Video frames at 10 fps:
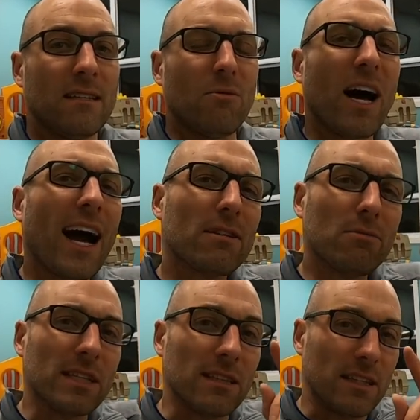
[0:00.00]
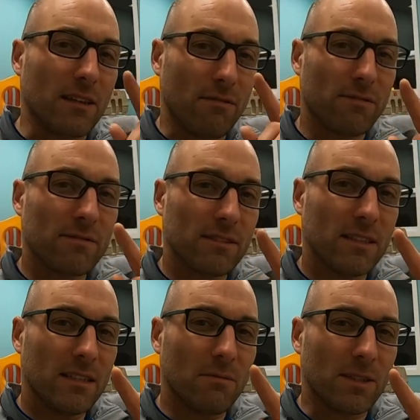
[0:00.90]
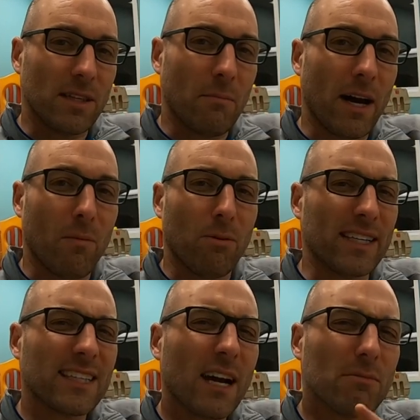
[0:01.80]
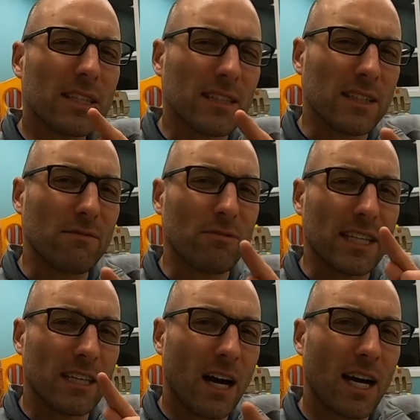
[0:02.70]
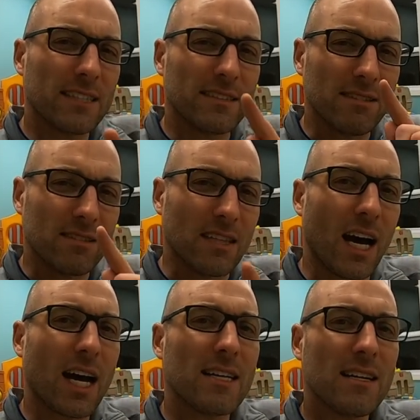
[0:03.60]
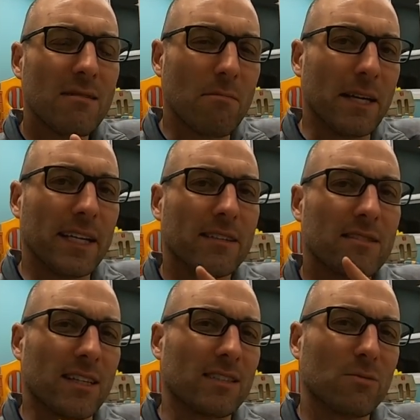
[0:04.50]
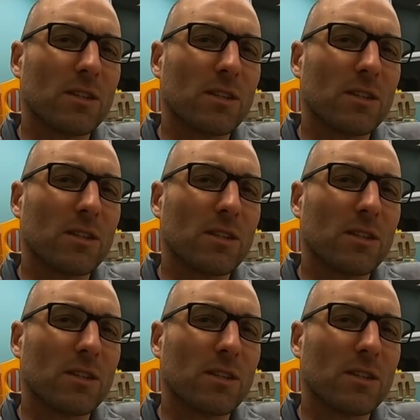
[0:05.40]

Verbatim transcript: Well, how do we live when the bough breaks? How do we live when God does not make sense?